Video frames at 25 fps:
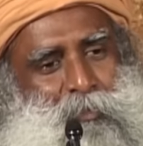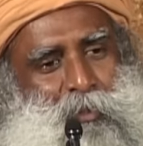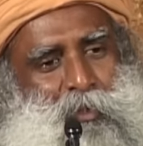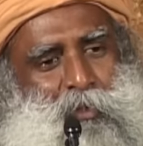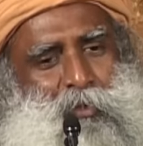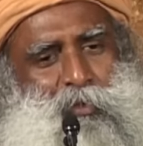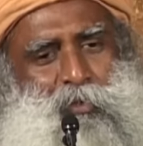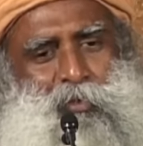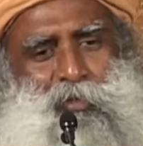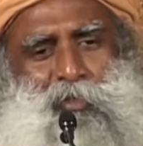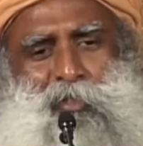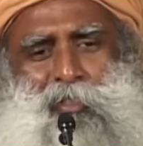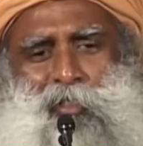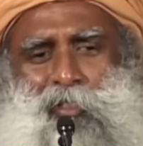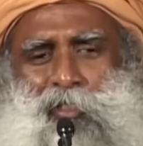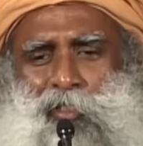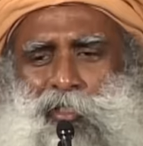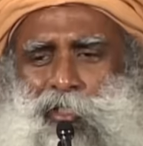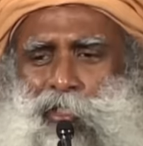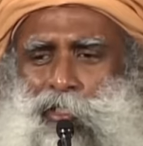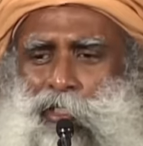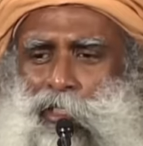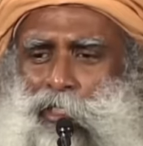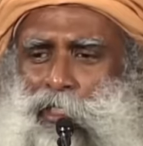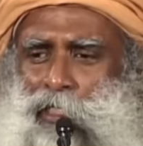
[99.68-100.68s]
you're still
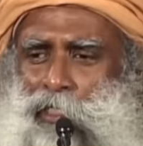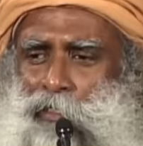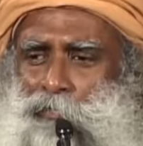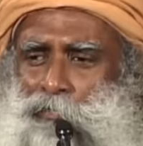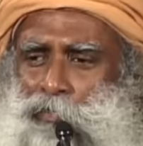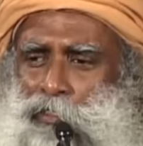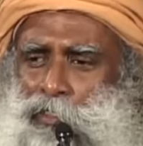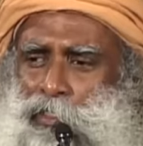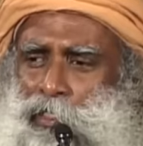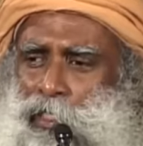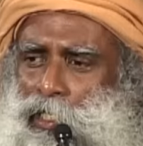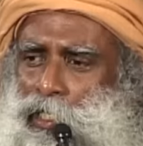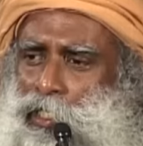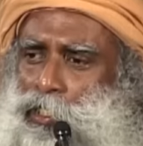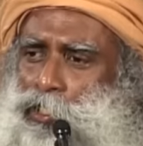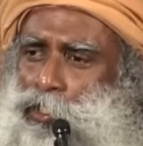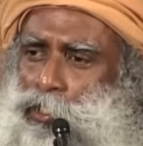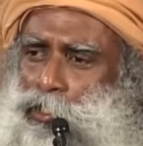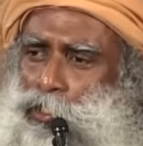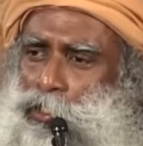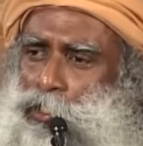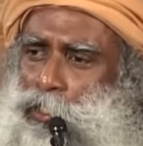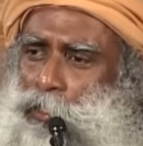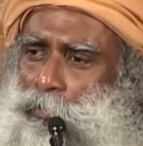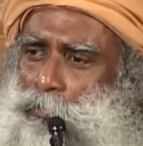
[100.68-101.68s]
struggling with
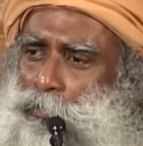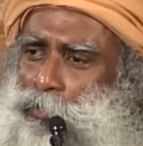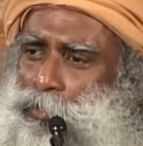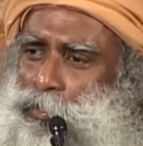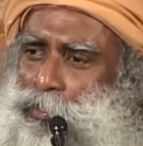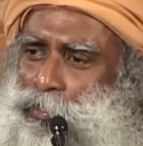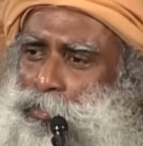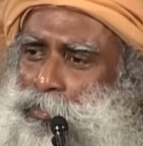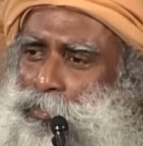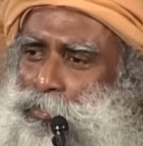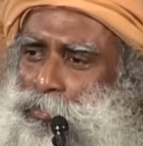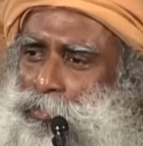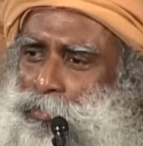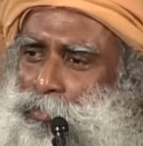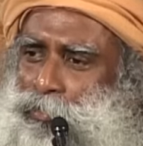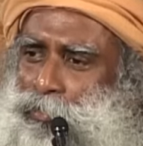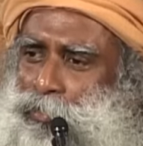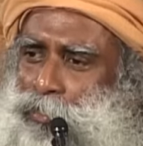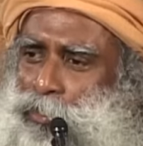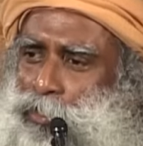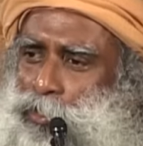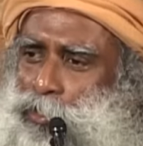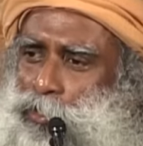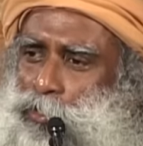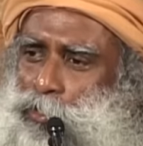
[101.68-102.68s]
relationships.
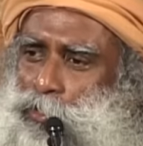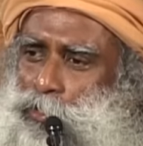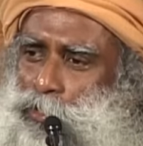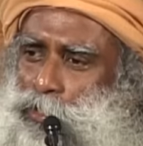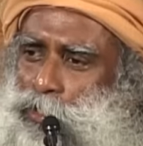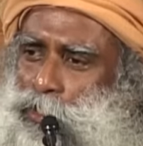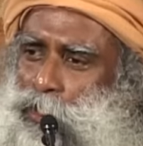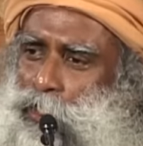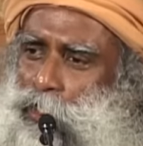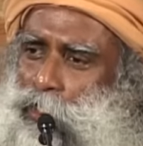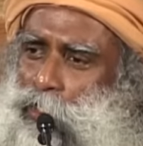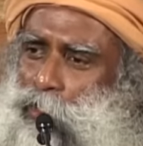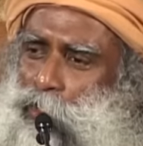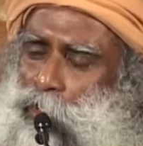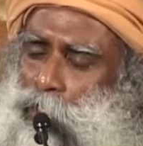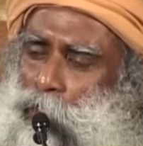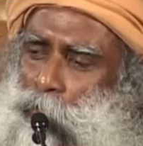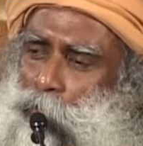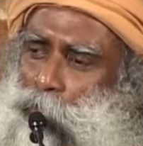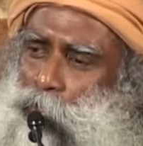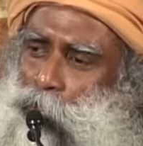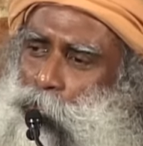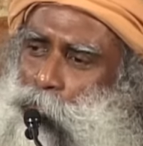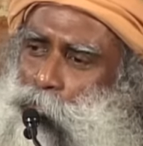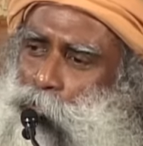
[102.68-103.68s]
You're still not
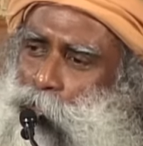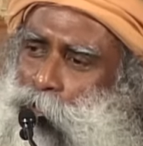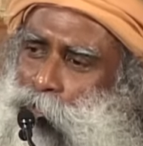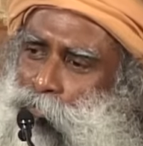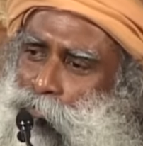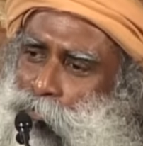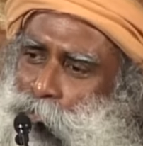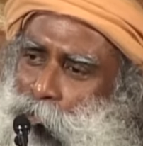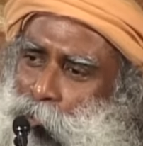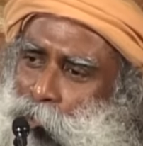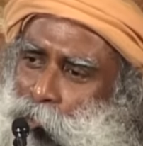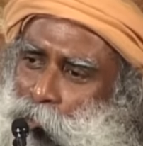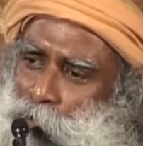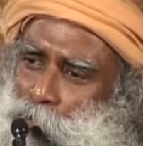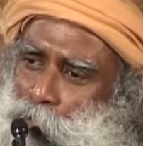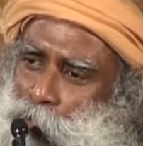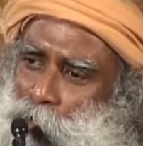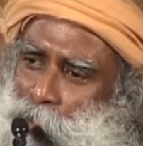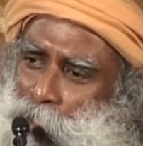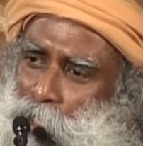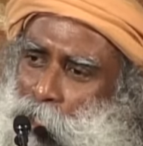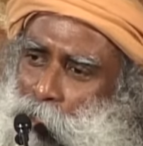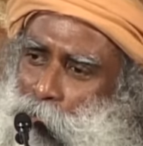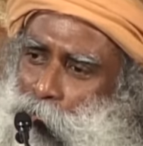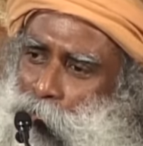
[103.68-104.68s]
able to forget
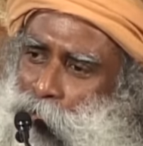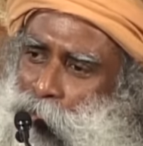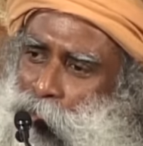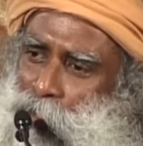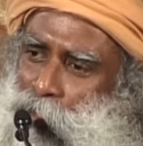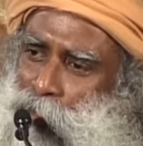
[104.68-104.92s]
what happened